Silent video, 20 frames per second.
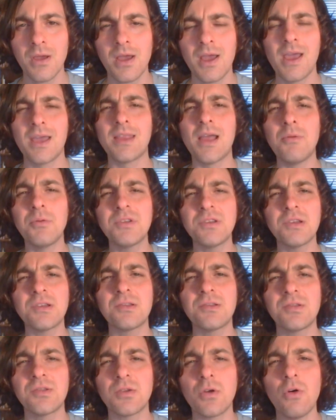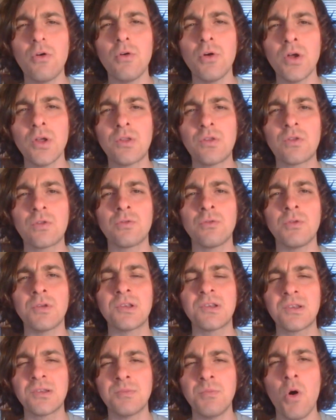And I was escorted to a
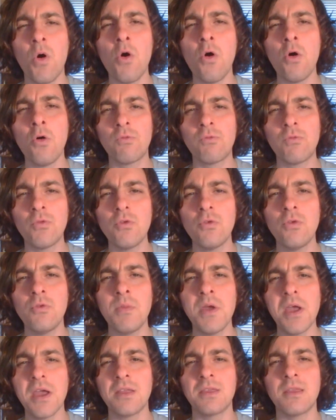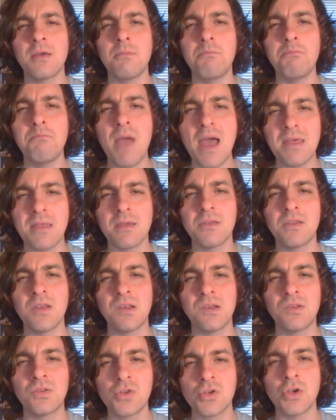small room in the
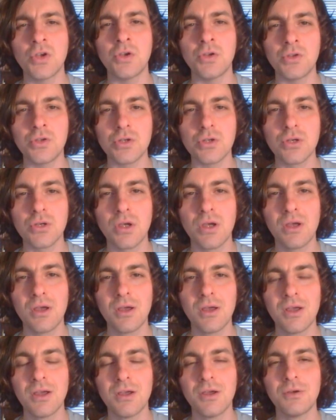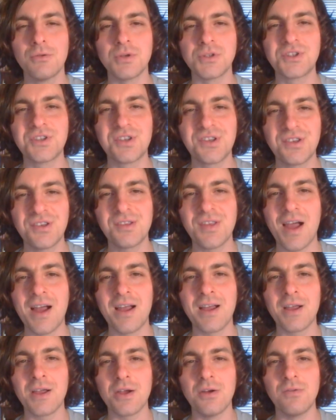Methodist church, which
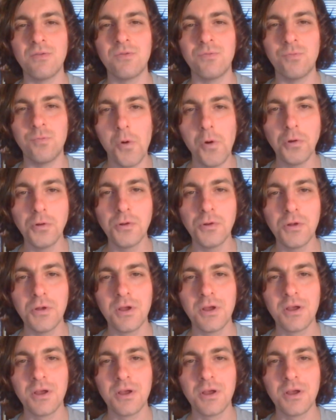stank of wool